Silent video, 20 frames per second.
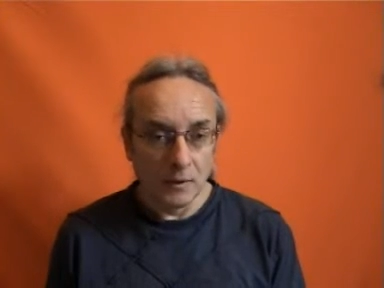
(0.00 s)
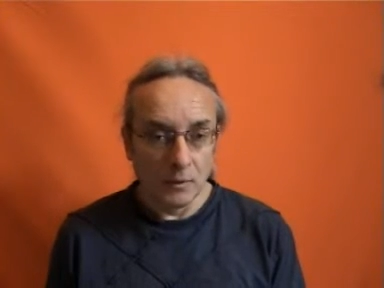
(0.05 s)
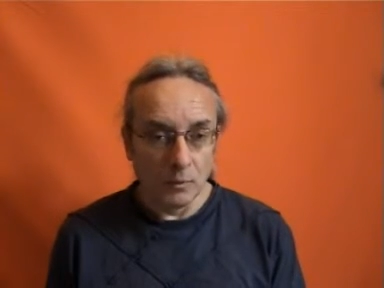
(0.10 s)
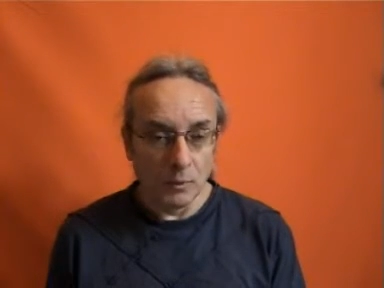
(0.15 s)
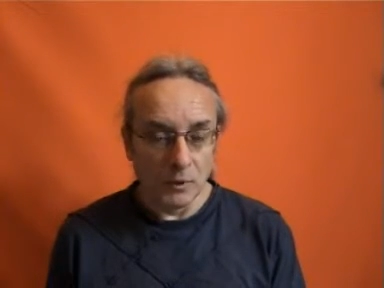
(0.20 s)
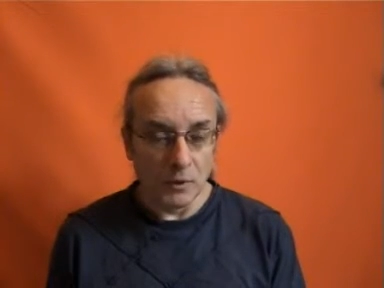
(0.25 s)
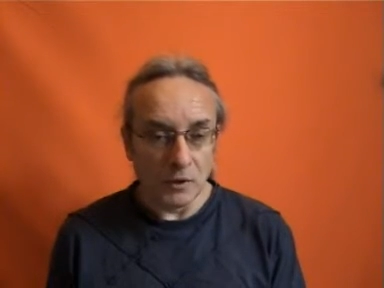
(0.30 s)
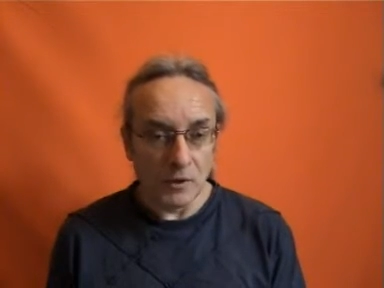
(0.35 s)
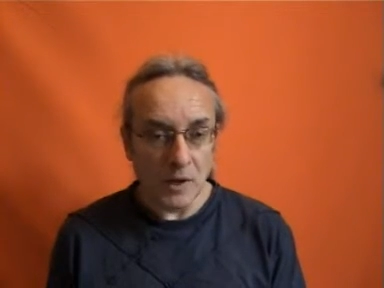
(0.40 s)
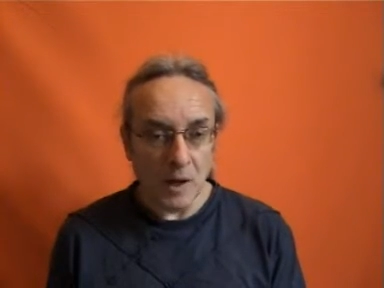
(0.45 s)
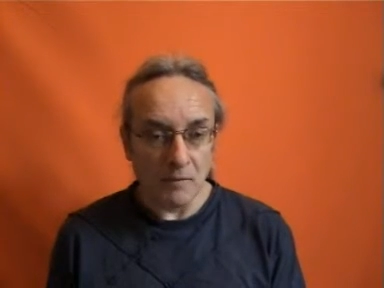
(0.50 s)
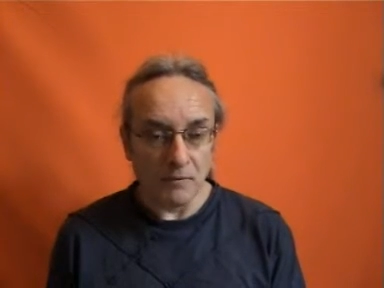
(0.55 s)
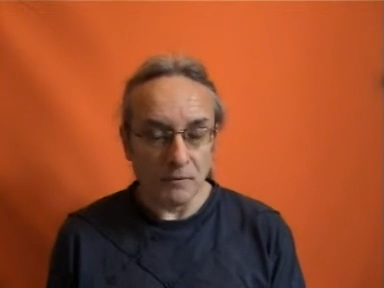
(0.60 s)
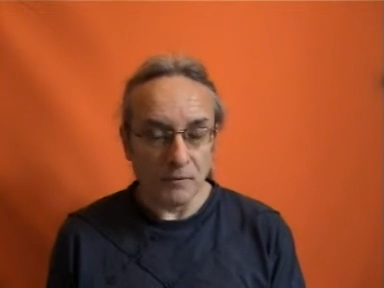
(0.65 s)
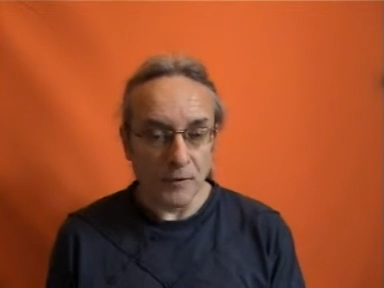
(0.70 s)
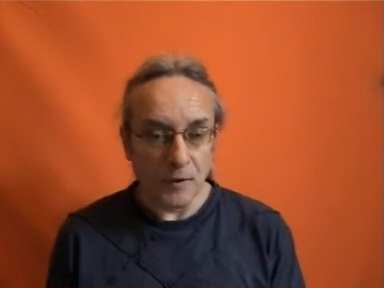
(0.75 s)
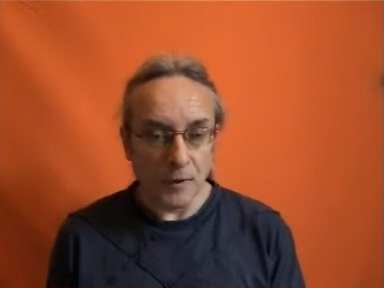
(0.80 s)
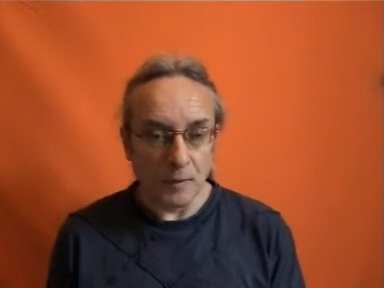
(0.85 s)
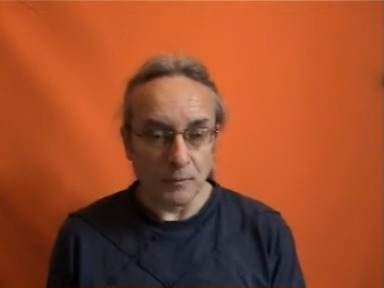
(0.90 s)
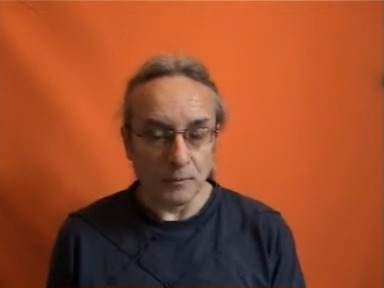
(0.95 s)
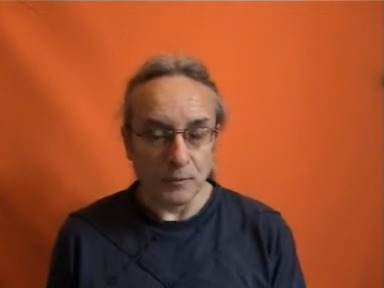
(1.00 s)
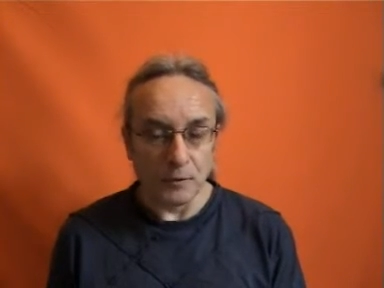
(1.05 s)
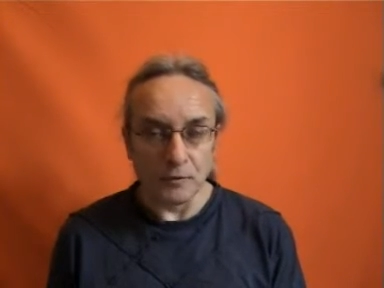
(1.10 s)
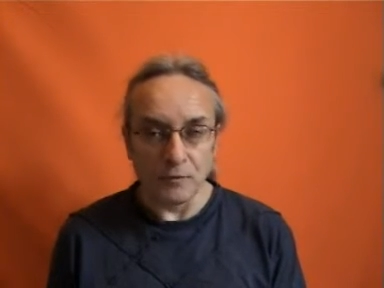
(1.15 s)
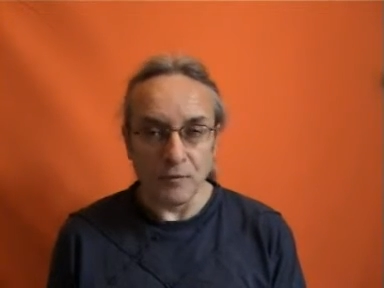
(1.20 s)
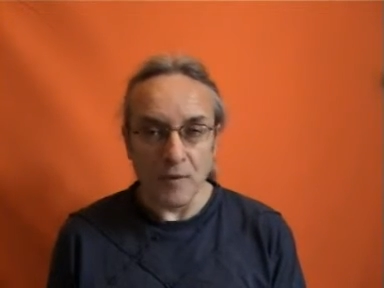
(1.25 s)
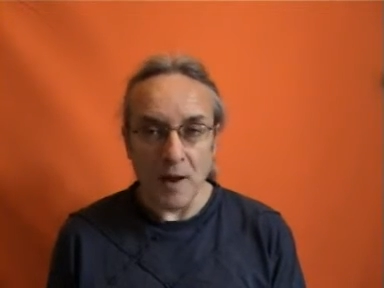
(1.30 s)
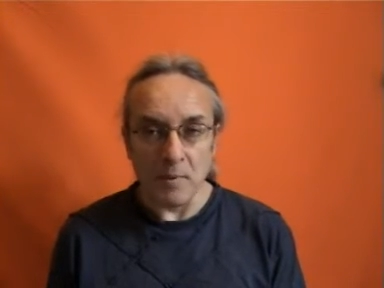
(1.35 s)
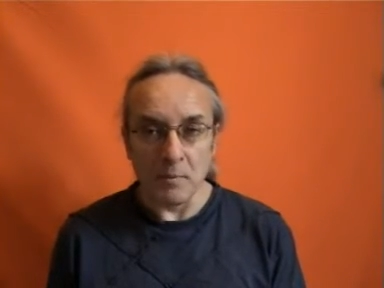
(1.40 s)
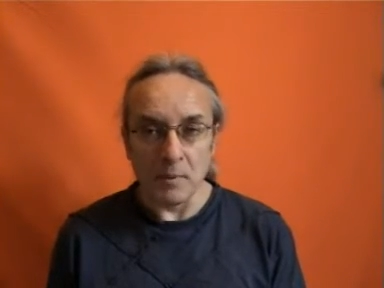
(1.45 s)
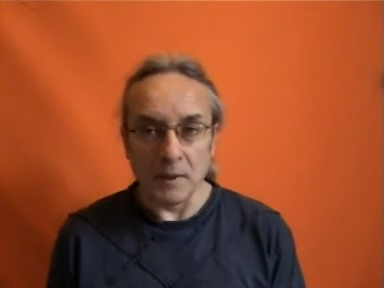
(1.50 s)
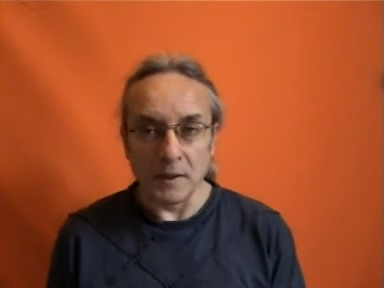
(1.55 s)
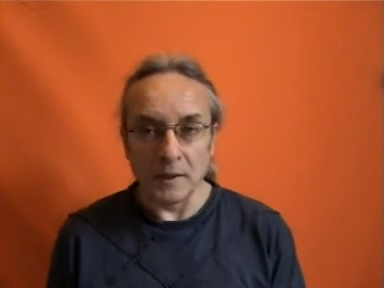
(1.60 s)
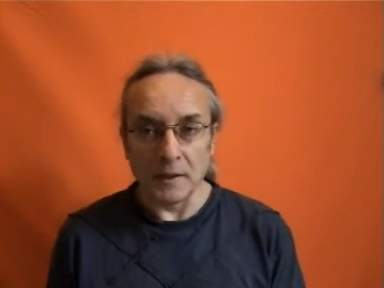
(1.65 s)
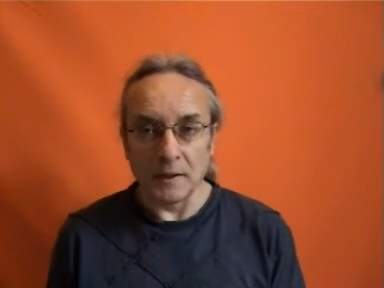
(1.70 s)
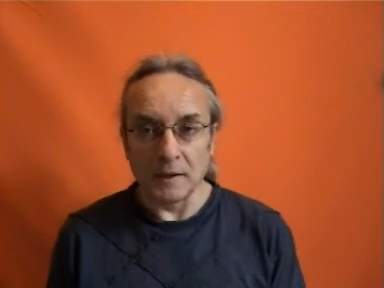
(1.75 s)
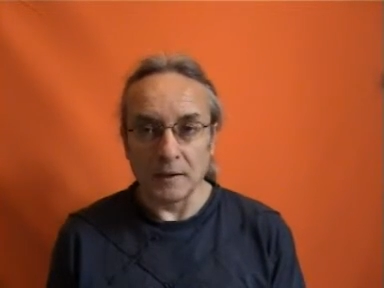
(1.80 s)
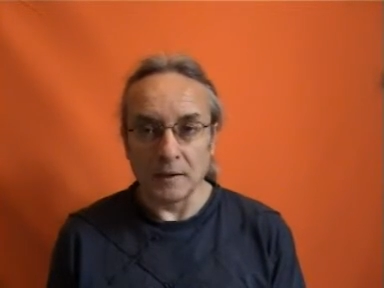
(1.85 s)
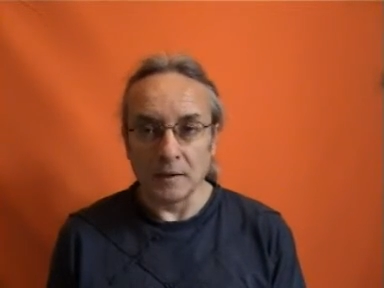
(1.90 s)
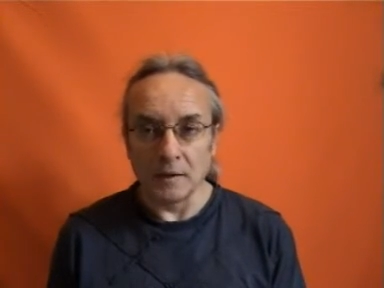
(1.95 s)
where you come from, your
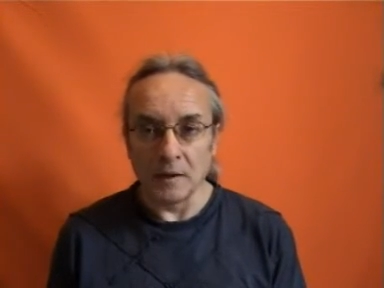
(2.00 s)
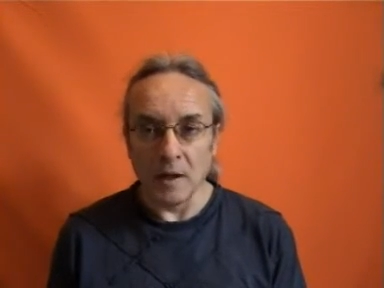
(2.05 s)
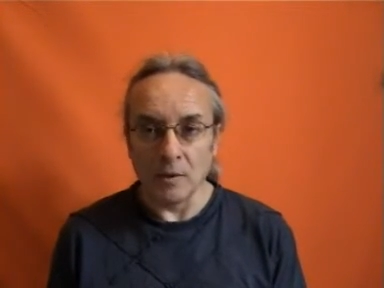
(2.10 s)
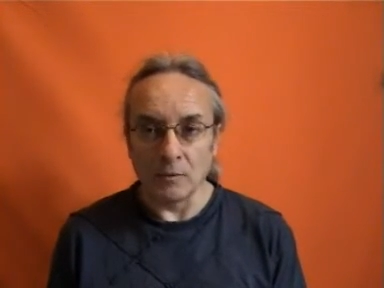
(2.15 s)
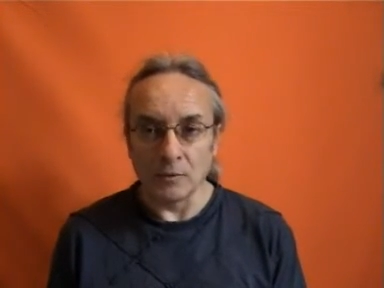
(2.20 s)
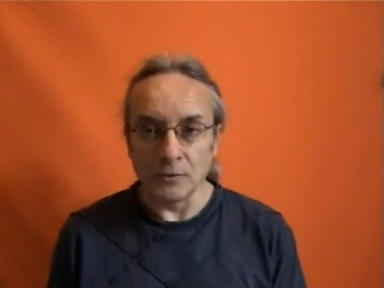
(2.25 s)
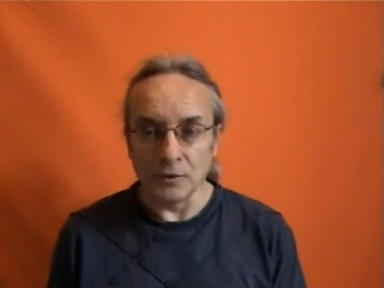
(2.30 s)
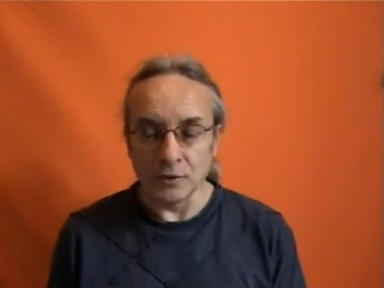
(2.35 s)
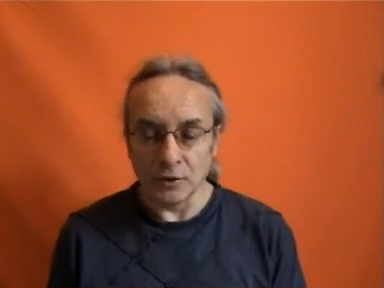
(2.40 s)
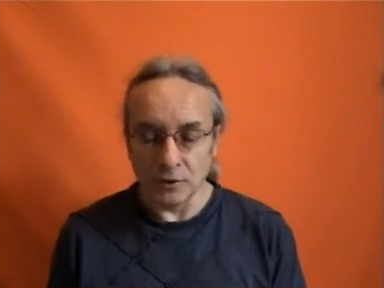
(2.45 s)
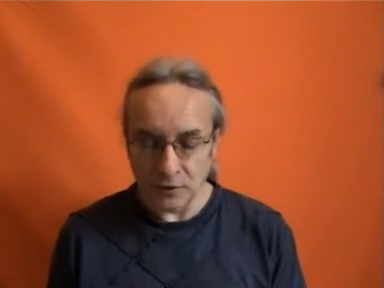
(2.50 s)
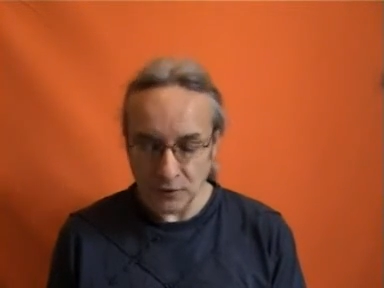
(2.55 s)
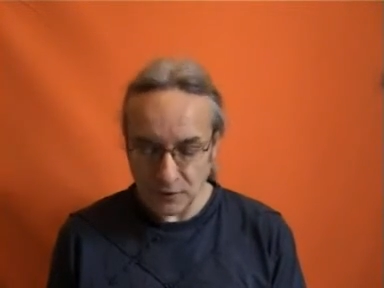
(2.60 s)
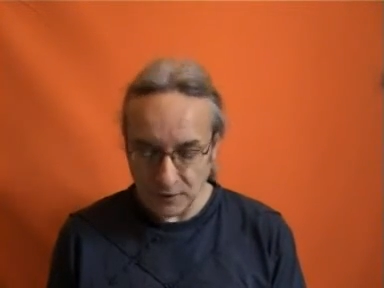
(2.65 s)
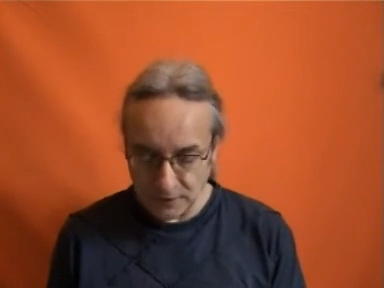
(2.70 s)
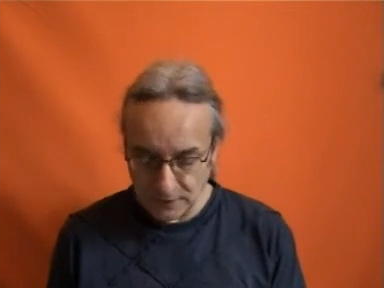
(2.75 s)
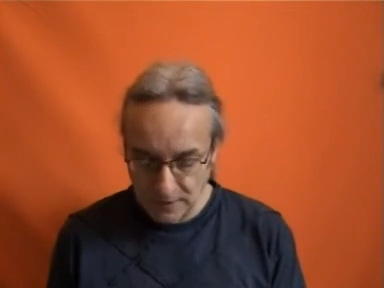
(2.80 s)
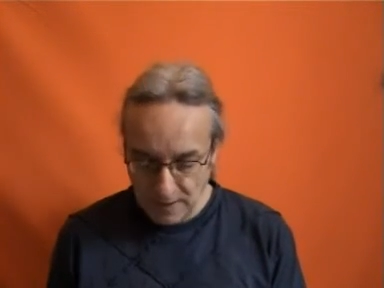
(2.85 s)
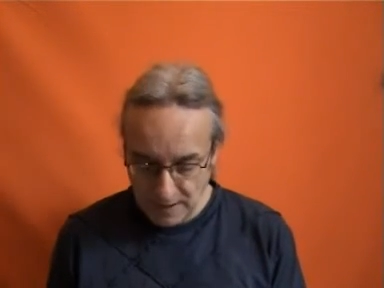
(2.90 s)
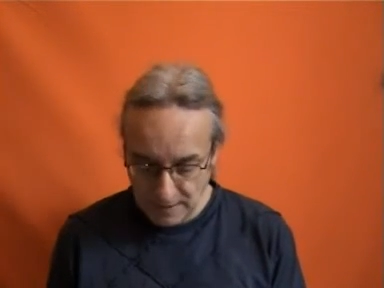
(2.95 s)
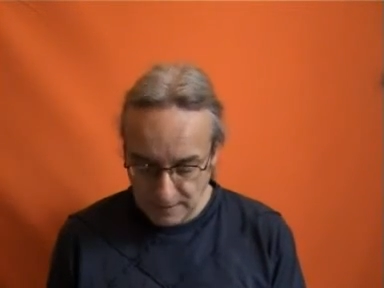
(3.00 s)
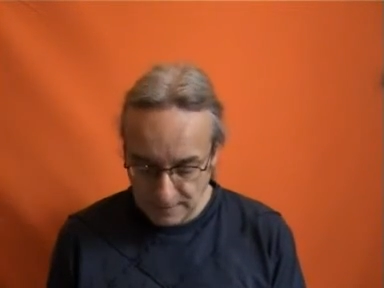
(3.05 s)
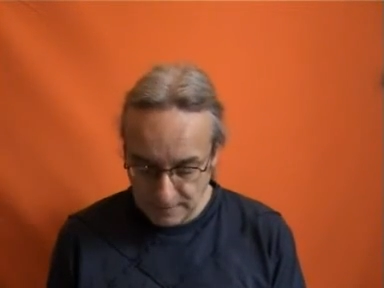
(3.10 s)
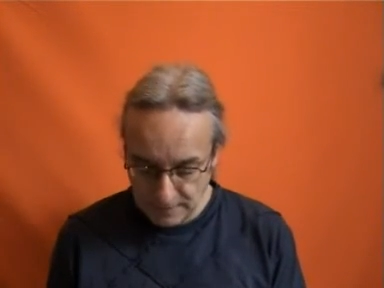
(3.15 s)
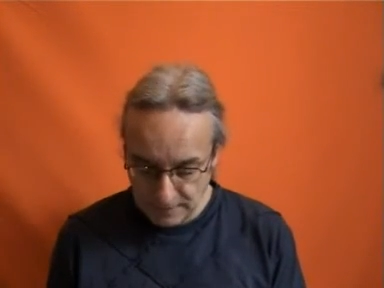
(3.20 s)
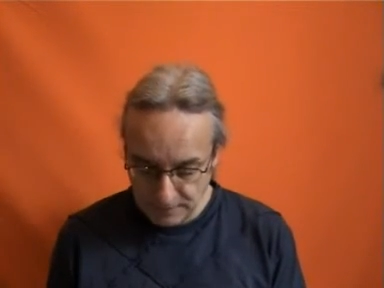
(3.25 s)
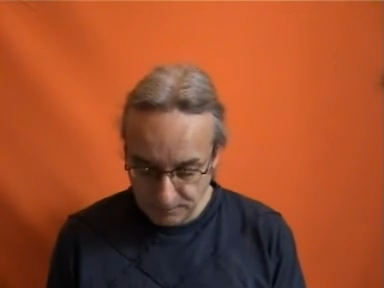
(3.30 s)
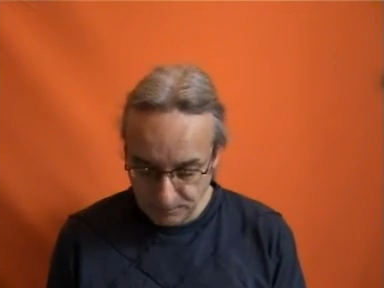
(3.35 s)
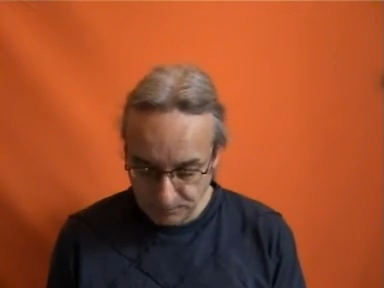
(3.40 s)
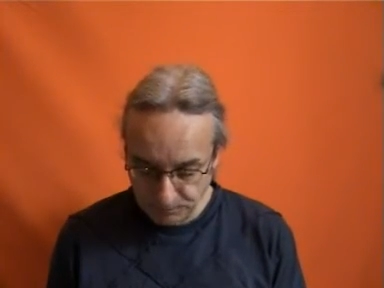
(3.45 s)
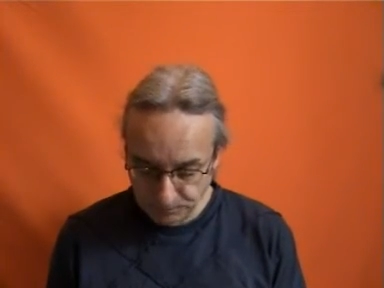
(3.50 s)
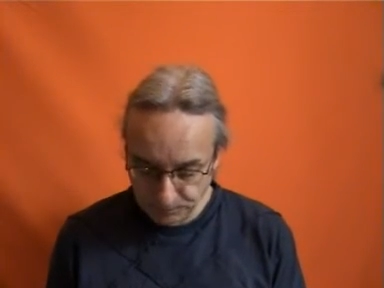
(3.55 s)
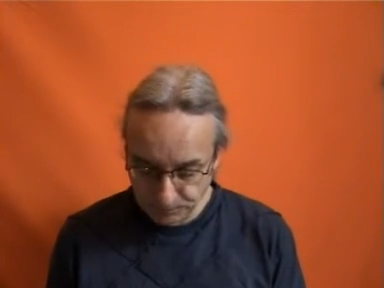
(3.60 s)
family, culture, society.